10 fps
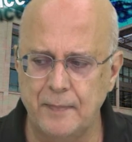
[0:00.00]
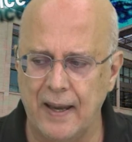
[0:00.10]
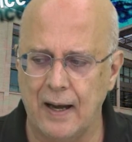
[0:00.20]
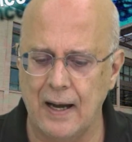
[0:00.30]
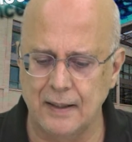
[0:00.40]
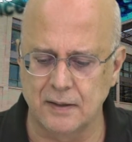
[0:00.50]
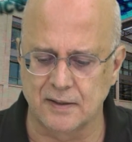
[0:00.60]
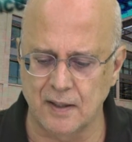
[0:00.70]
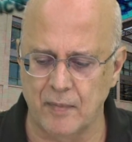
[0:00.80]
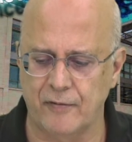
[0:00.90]
behind the
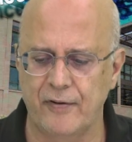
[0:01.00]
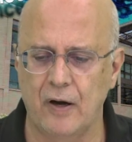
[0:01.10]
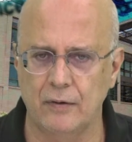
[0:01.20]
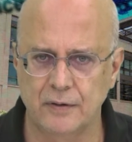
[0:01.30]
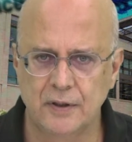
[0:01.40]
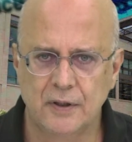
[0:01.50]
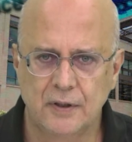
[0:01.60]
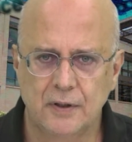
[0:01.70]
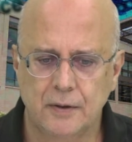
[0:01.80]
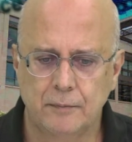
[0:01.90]
Summerfeld
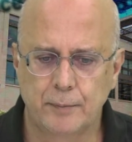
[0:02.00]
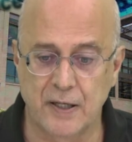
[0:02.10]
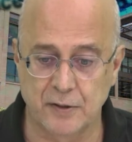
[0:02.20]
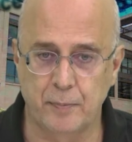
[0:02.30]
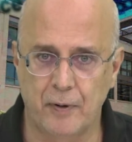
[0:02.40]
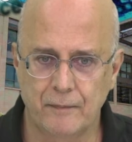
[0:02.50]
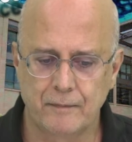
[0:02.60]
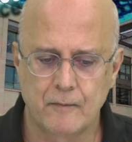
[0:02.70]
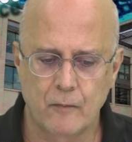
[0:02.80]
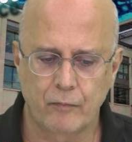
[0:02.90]
Principle.
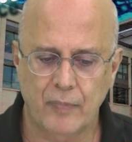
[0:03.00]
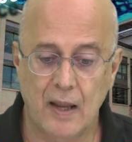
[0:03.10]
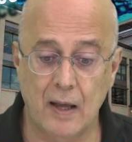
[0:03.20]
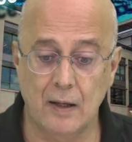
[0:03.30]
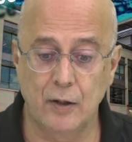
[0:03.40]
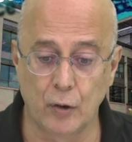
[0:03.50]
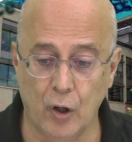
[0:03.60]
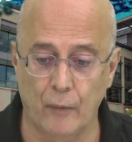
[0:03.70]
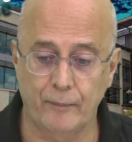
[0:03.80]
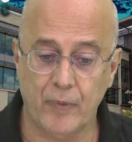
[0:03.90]
And you
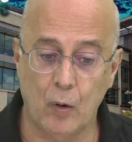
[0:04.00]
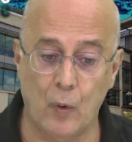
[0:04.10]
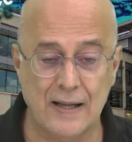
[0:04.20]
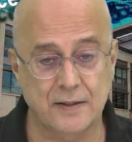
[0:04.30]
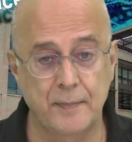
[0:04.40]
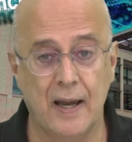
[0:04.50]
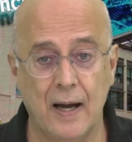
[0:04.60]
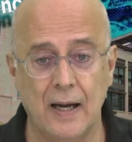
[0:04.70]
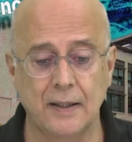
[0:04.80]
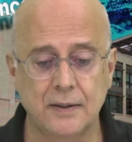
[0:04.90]
know, what's
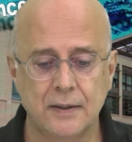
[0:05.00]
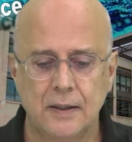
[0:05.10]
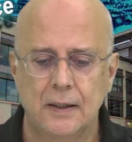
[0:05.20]
behind